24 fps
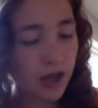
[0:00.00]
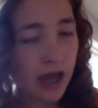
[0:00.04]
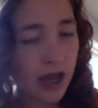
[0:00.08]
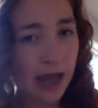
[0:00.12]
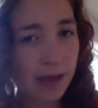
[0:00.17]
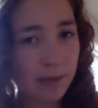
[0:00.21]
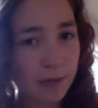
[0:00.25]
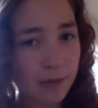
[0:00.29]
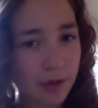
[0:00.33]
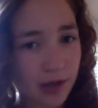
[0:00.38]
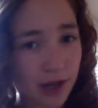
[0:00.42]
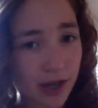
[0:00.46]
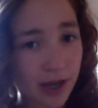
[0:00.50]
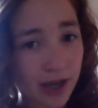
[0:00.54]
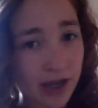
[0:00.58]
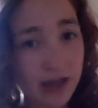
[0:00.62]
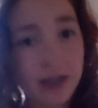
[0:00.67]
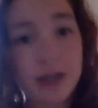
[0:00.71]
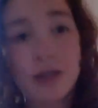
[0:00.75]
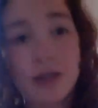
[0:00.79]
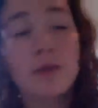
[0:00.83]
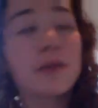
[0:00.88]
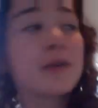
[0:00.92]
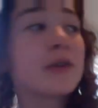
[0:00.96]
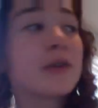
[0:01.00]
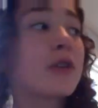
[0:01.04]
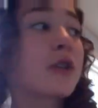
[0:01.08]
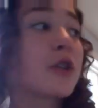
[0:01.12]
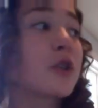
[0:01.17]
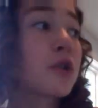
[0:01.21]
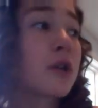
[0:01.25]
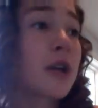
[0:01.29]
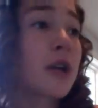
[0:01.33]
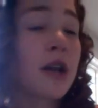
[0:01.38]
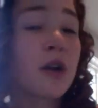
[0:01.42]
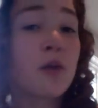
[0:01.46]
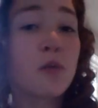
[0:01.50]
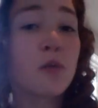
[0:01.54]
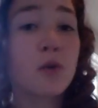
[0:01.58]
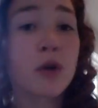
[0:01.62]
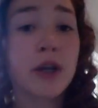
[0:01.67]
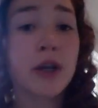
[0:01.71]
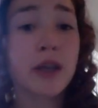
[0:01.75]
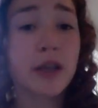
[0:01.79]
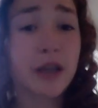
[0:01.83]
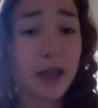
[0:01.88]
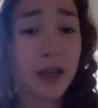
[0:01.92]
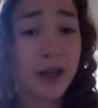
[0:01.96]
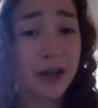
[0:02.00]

I'm okay. There was a tornado warning